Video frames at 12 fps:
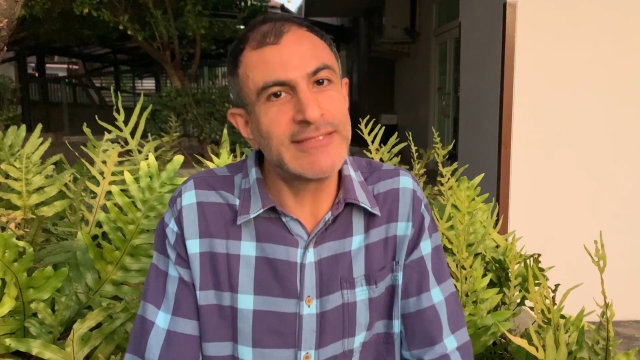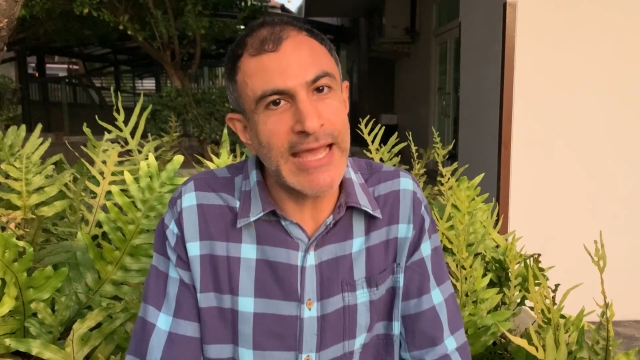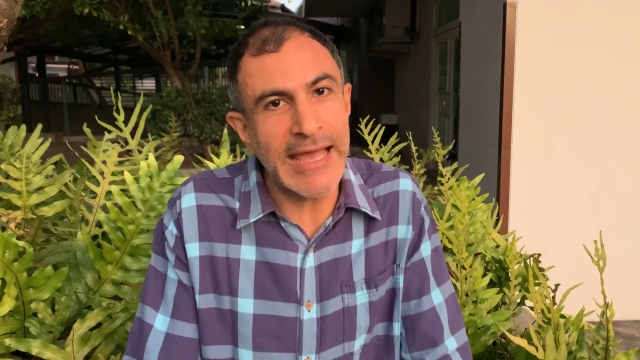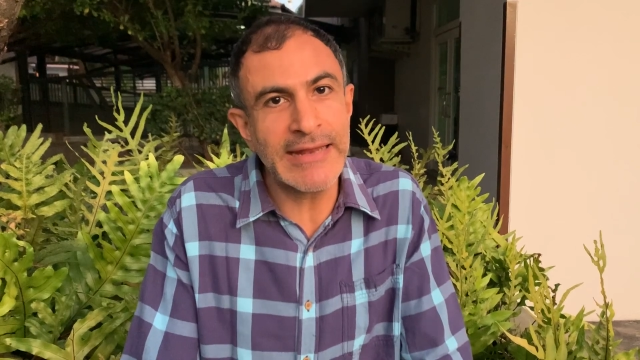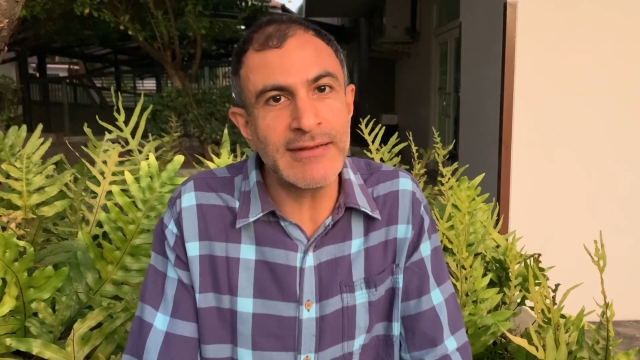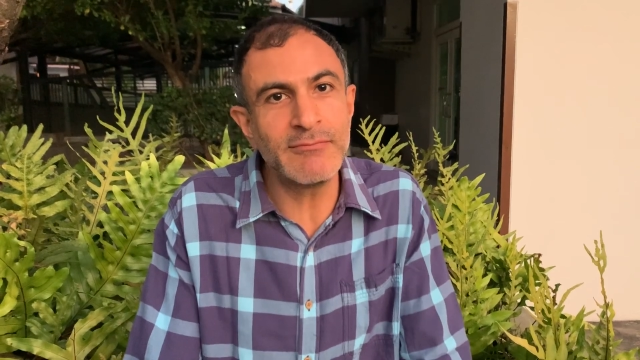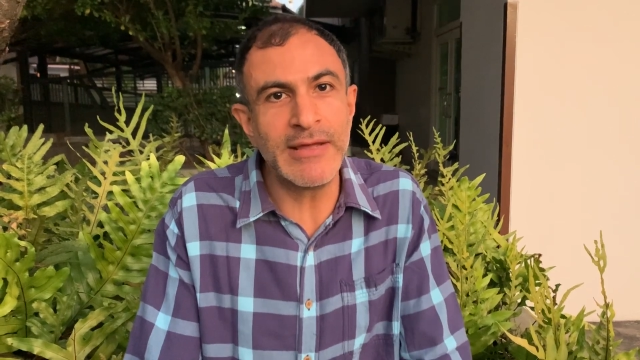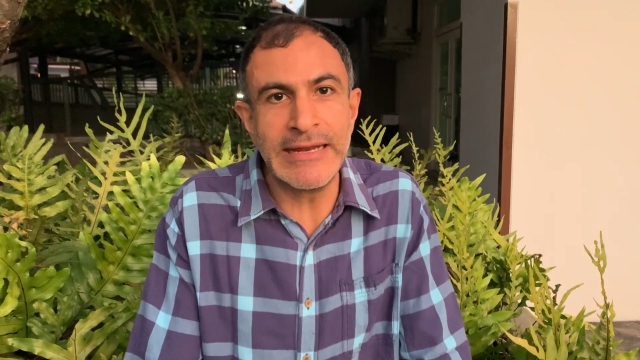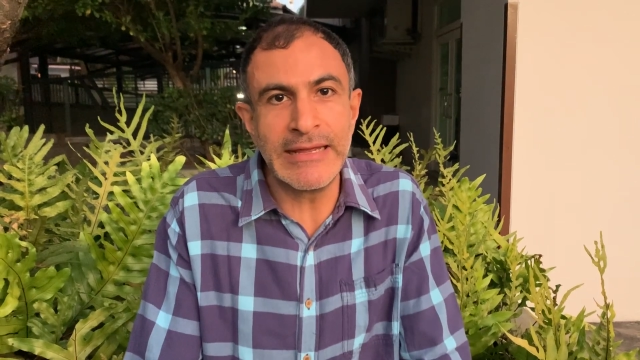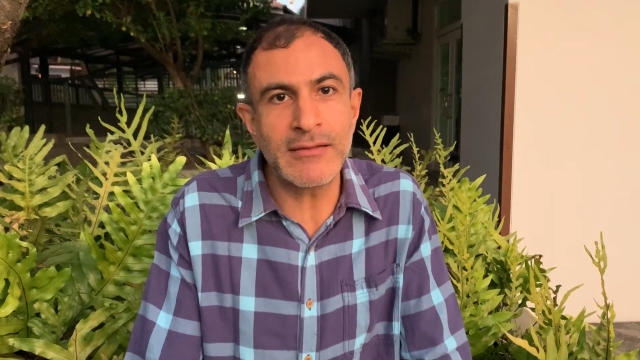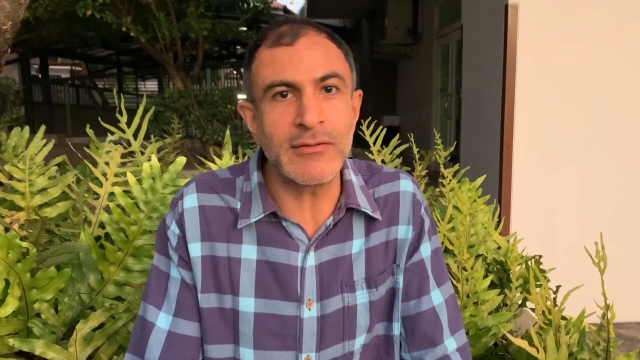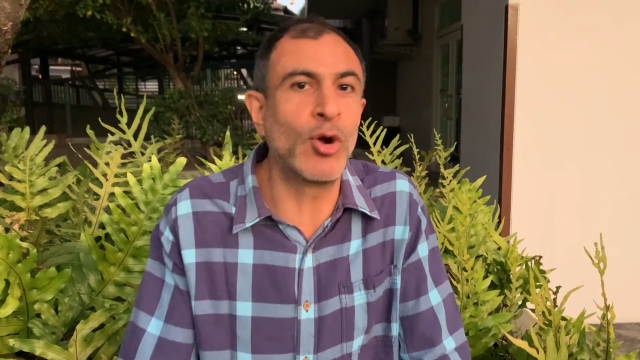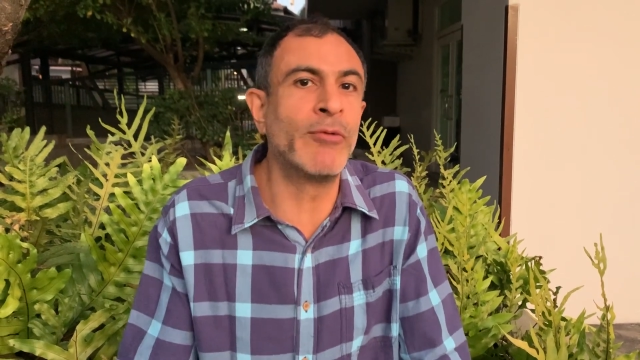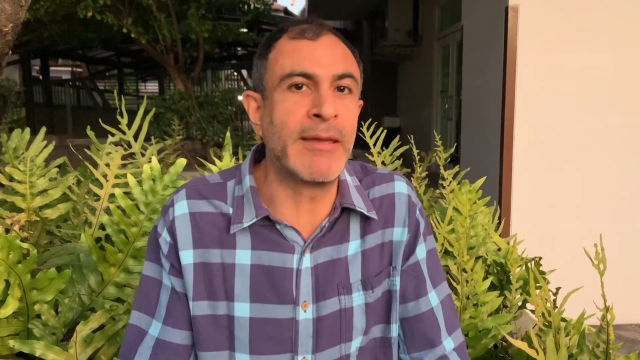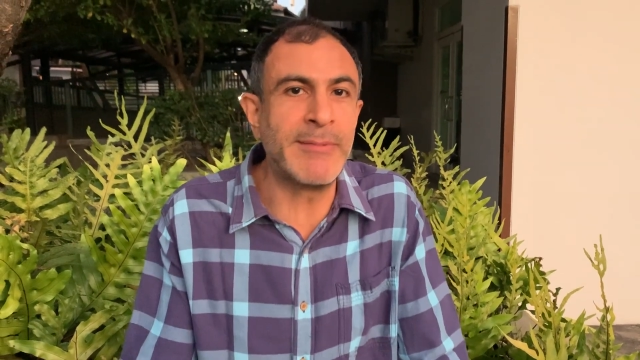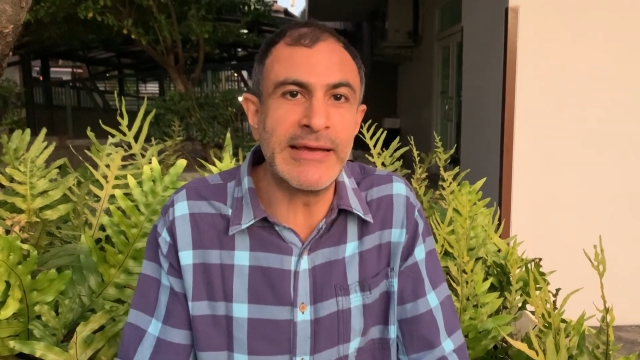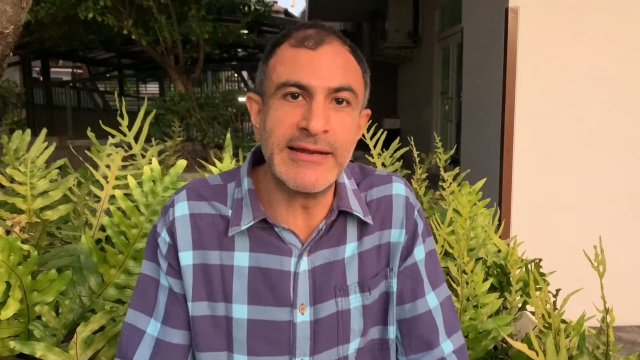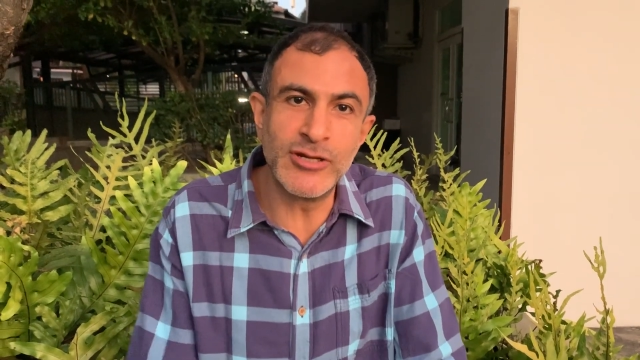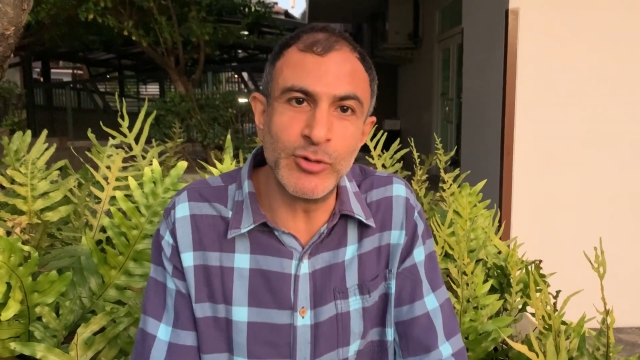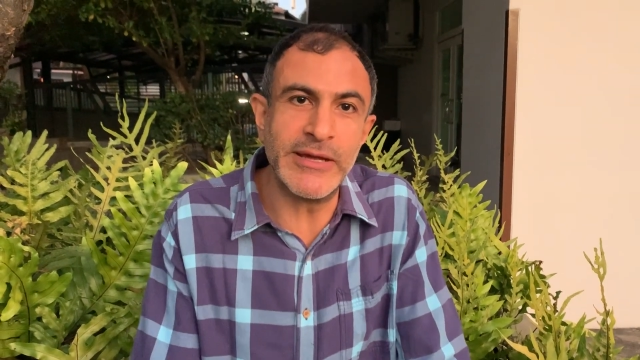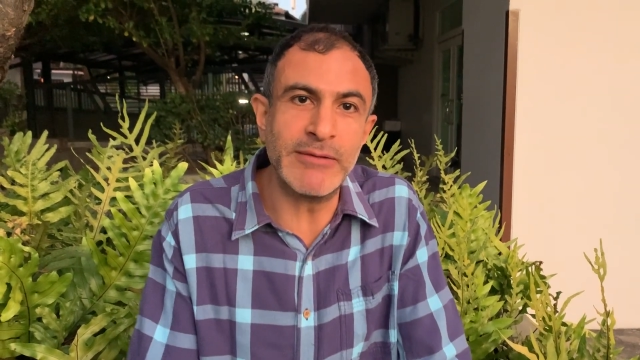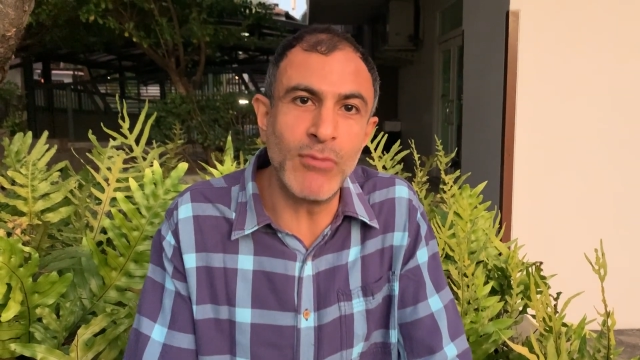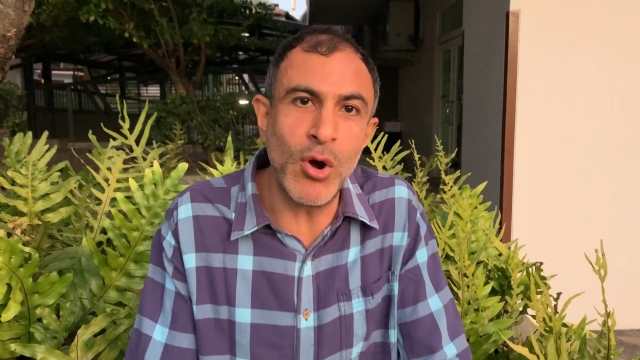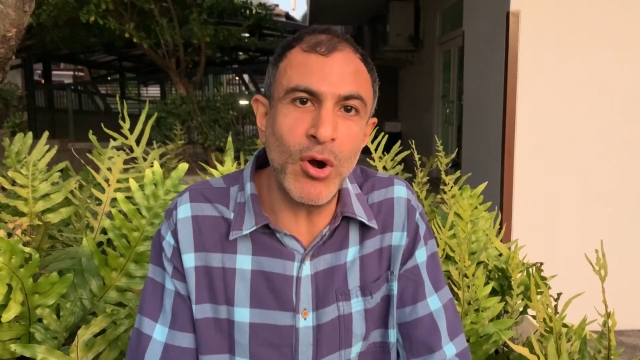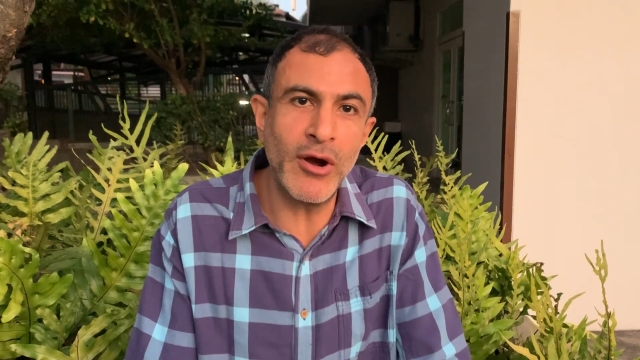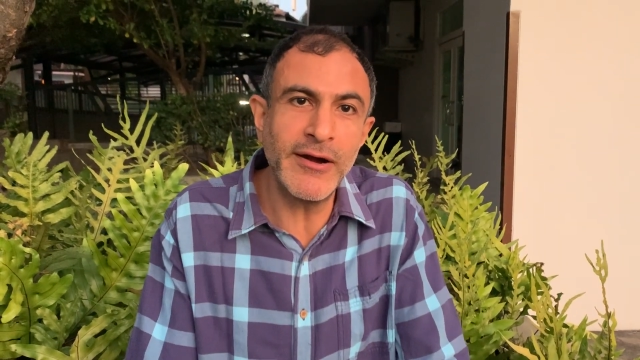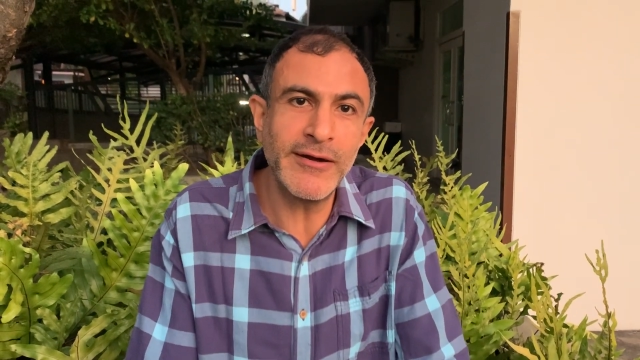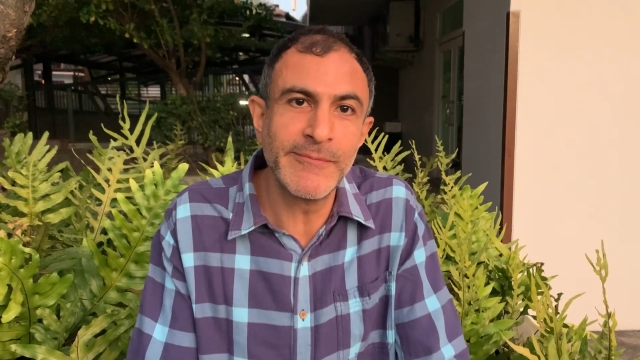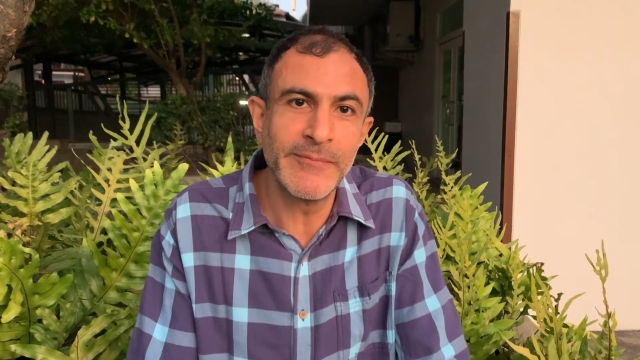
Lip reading: 10 minutes or maybe a little bit more.